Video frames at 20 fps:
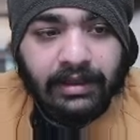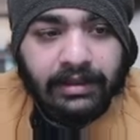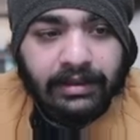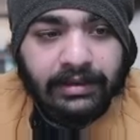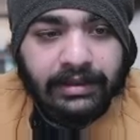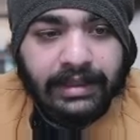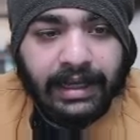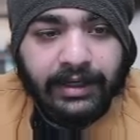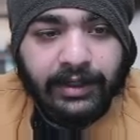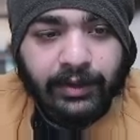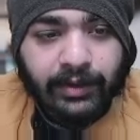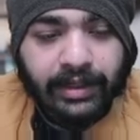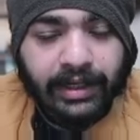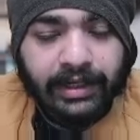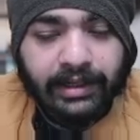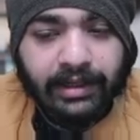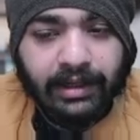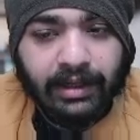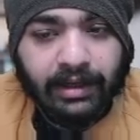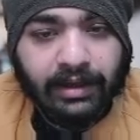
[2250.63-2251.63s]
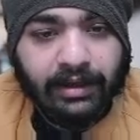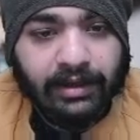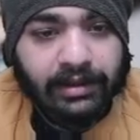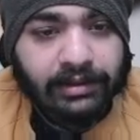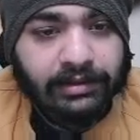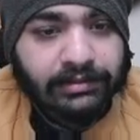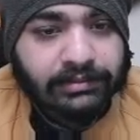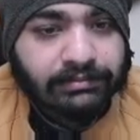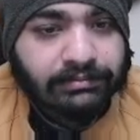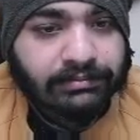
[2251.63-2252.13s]
that you get
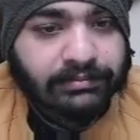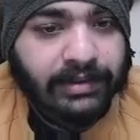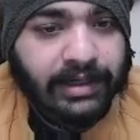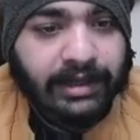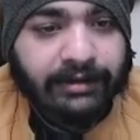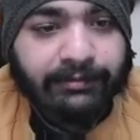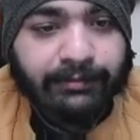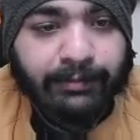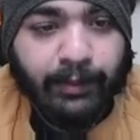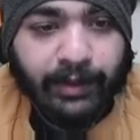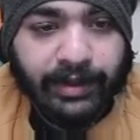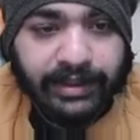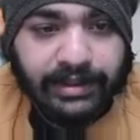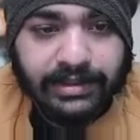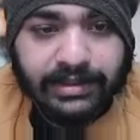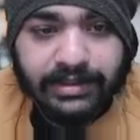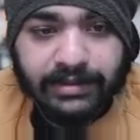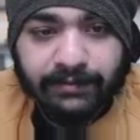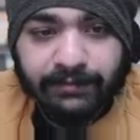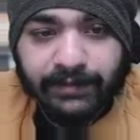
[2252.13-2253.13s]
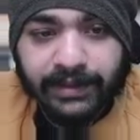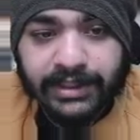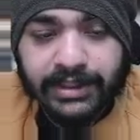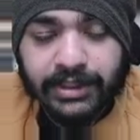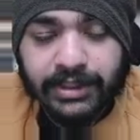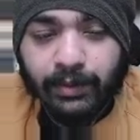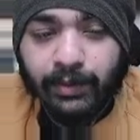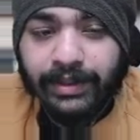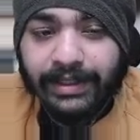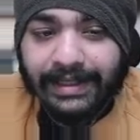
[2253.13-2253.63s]
rough points which
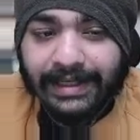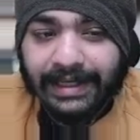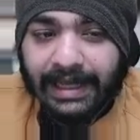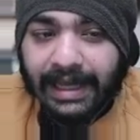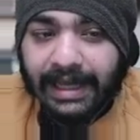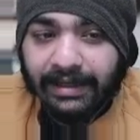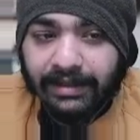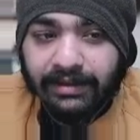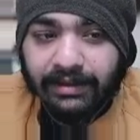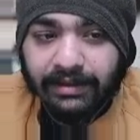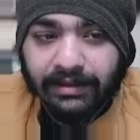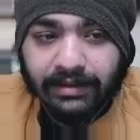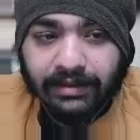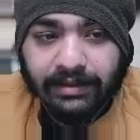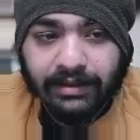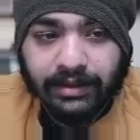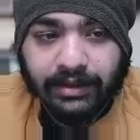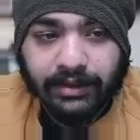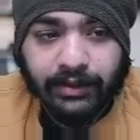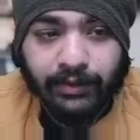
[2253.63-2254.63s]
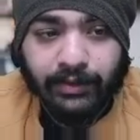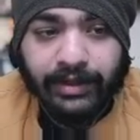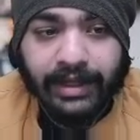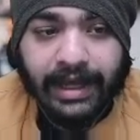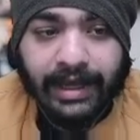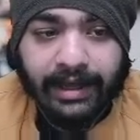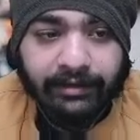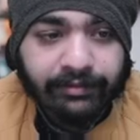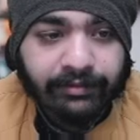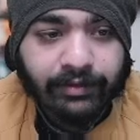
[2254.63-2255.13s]
you don't
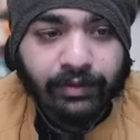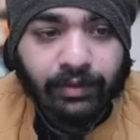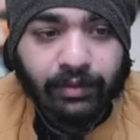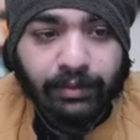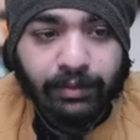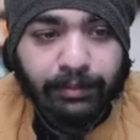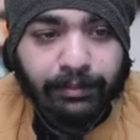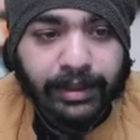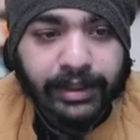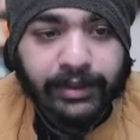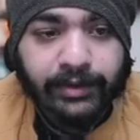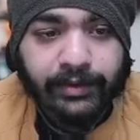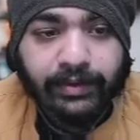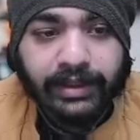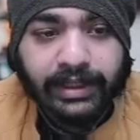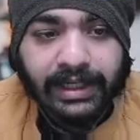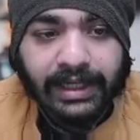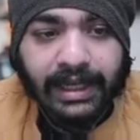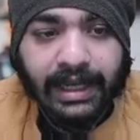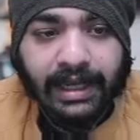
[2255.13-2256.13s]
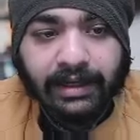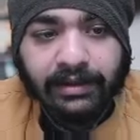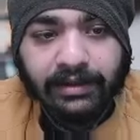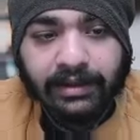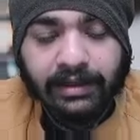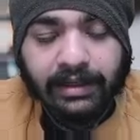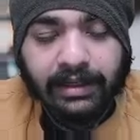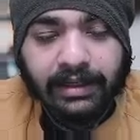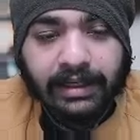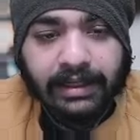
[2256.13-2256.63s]
have to, but you can
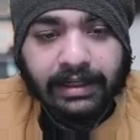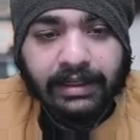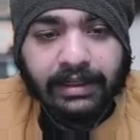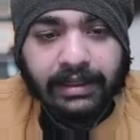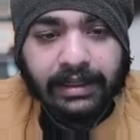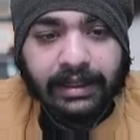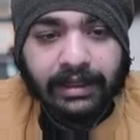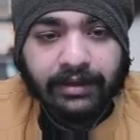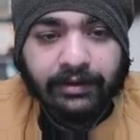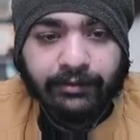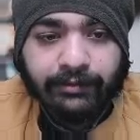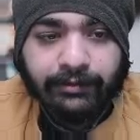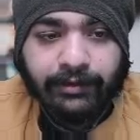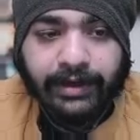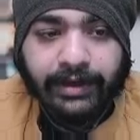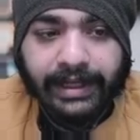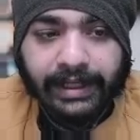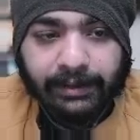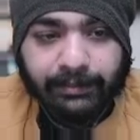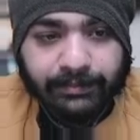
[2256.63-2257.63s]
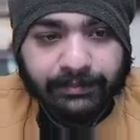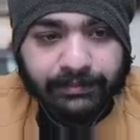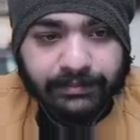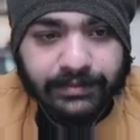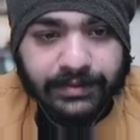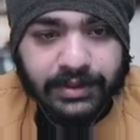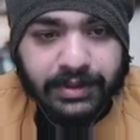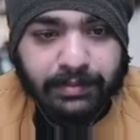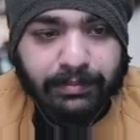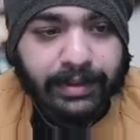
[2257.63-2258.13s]
take for help.
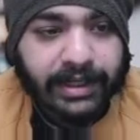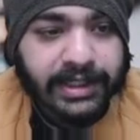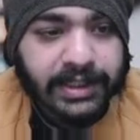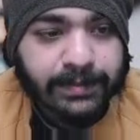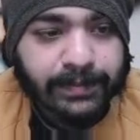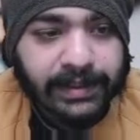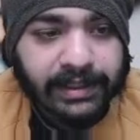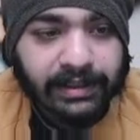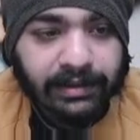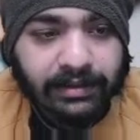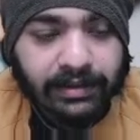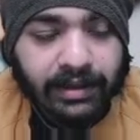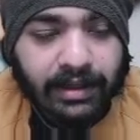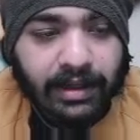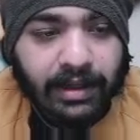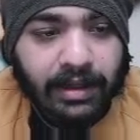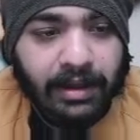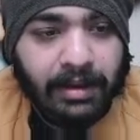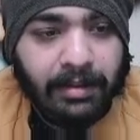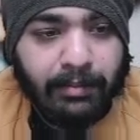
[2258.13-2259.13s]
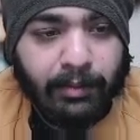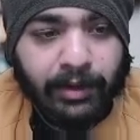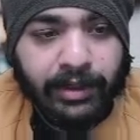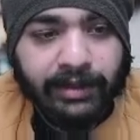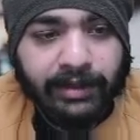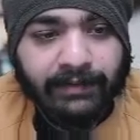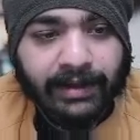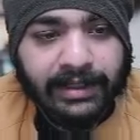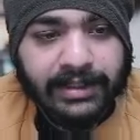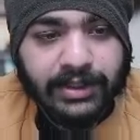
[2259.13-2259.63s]
Zum Beispiel,
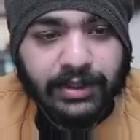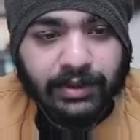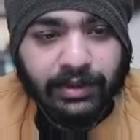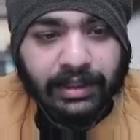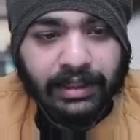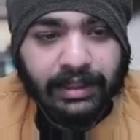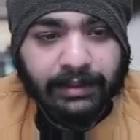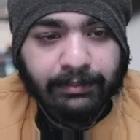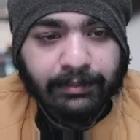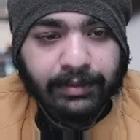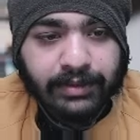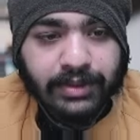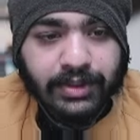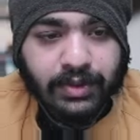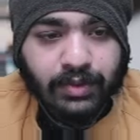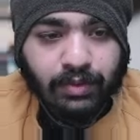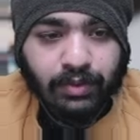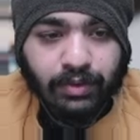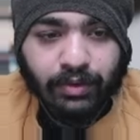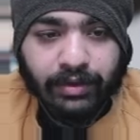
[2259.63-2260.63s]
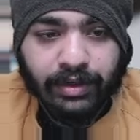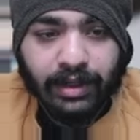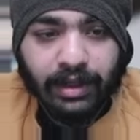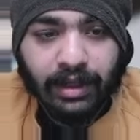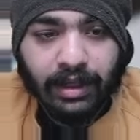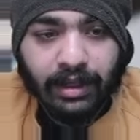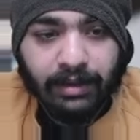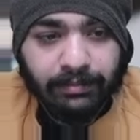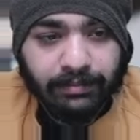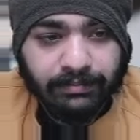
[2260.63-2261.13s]
Motivation nimmt zu oder
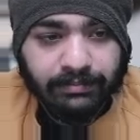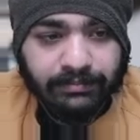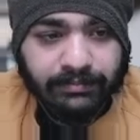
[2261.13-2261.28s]
ab.